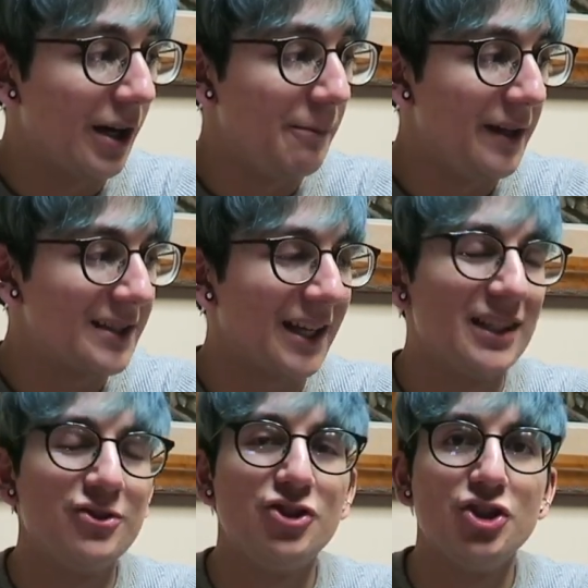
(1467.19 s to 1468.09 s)
It's like
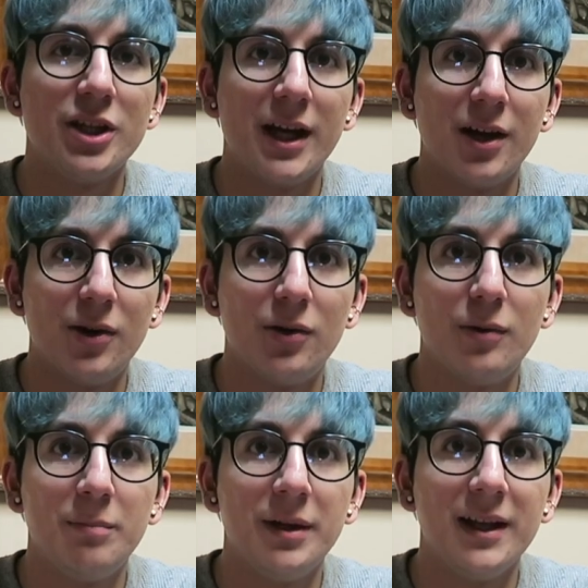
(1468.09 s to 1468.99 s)
a
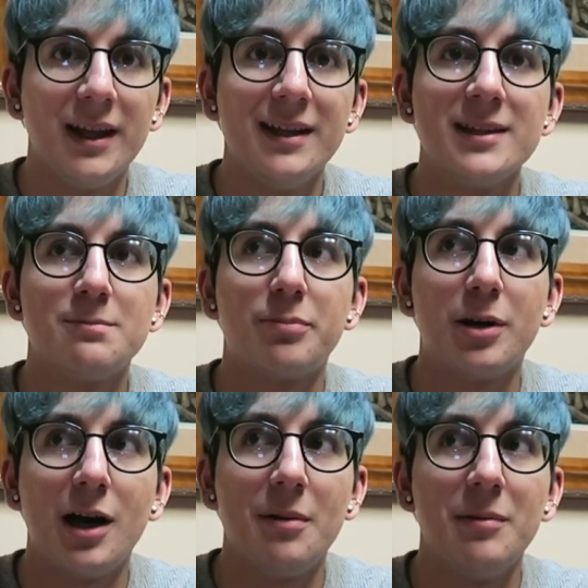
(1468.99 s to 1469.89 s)
gel, but it is
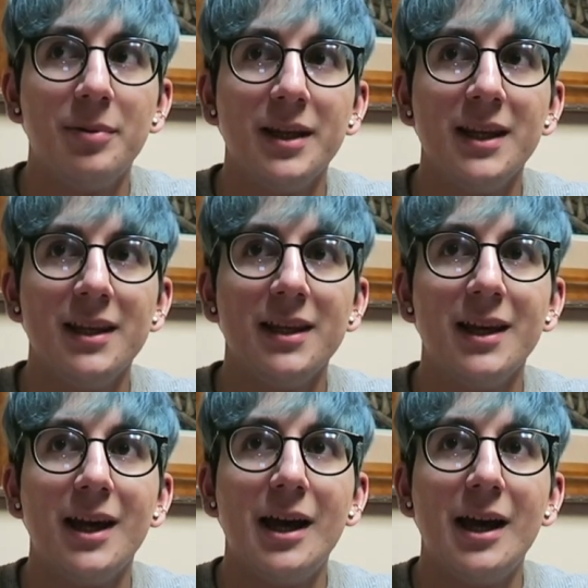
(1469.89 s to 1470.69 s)
probably